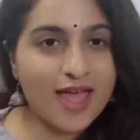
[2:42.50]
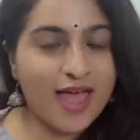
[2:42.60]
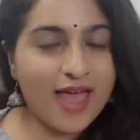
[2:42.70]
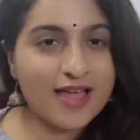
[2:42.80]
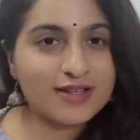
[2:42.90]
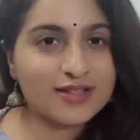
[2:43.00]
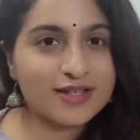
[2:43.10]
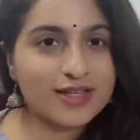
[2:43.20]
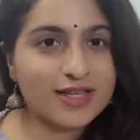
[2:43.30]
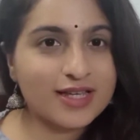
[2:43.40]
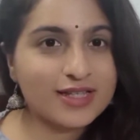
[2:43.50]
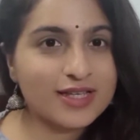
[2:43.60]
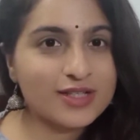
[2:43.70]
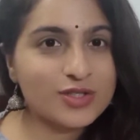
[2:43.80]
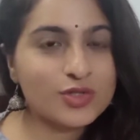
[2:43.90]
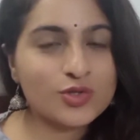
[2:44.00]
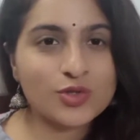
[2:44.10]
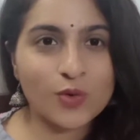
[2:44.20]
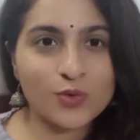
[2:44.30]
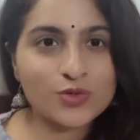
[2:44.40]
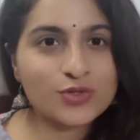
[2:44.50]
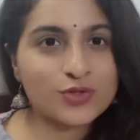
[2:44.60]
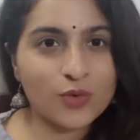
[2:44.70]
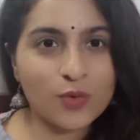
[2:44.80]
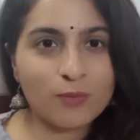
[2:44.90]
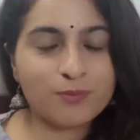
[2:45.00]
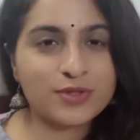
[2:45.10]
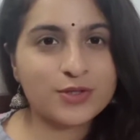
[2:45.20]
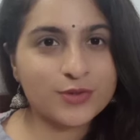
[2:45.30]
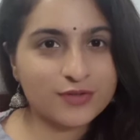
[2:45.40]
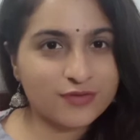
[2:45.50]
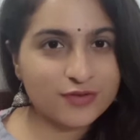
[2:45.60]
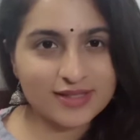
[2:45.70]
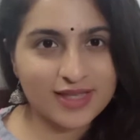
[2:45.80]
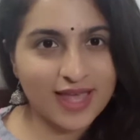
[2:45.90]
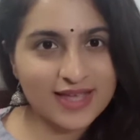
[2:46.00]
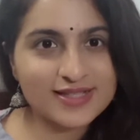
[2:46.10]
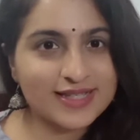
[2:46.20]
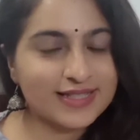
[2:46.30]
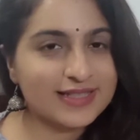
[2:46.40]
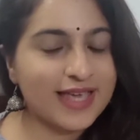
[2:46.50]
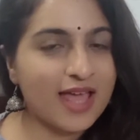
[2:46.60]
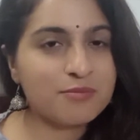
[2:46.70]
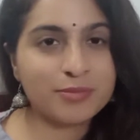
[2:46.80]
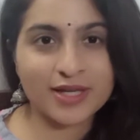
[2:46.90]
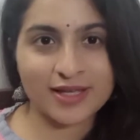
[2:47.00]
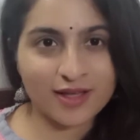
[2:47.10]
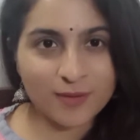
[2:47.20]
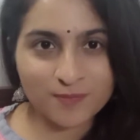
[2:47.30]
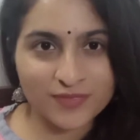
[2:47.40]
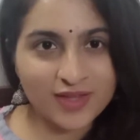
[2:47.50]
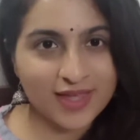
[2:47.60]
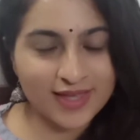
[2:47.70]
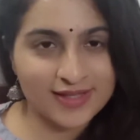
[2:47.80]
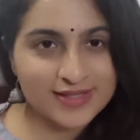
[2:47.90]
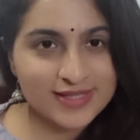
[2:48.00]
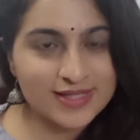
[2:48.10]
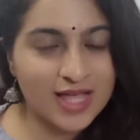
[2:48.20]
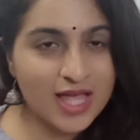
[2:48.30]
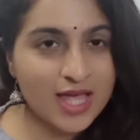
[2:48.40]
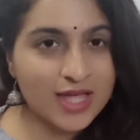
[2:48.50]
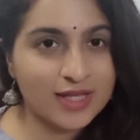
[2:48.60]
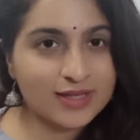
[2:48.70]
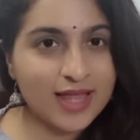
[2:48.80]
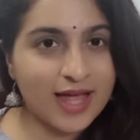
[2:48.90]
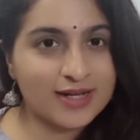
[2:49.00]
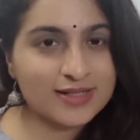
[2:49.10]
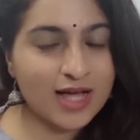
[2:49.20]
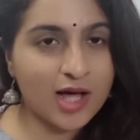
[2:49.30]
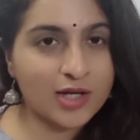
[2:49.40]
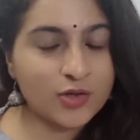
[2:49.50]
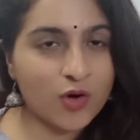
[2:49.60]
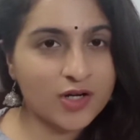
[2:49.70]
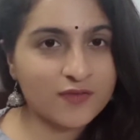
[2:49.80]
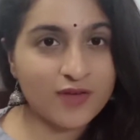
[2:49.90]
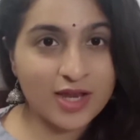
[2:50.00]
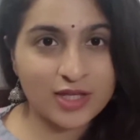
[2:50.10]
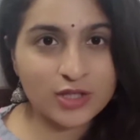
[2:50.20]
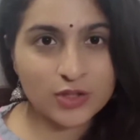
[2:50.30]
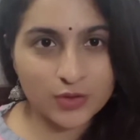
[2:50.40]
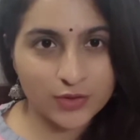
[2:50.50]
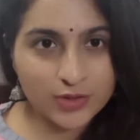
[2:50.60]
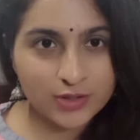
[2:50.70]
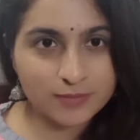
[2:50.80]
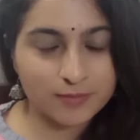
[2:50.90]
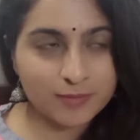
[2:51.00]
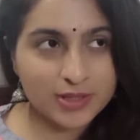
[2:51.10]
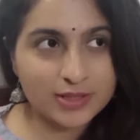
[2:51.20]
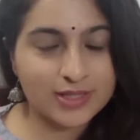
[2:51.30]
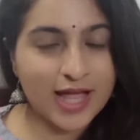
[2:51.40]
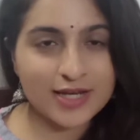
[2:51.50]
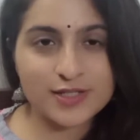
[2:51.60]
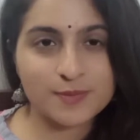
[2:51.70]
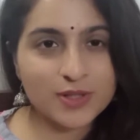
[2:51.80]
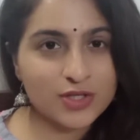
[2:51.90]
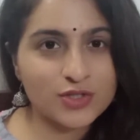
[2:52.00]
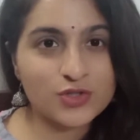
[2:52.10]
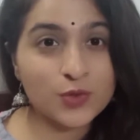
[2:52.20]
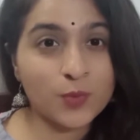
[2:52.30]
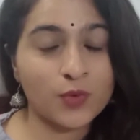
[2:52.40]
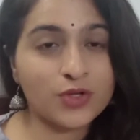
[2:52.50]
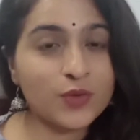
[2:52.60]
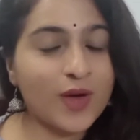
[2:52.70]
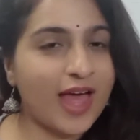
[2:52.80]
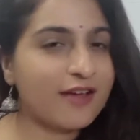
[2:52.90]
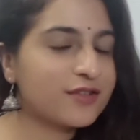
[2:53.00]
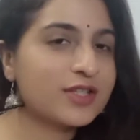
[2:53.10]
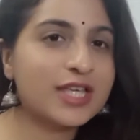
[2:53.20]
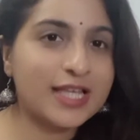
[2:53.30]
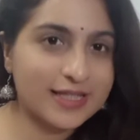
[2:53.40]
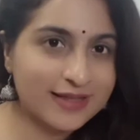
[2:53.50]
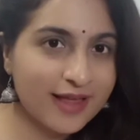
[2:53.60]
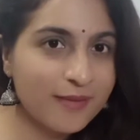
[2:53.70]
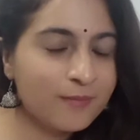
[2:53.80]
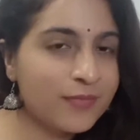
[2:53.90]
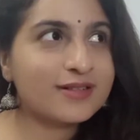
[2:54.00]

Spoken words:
and it is so beautiful. Yes, it can bring up things that are not very good, but that is because you have to heal them.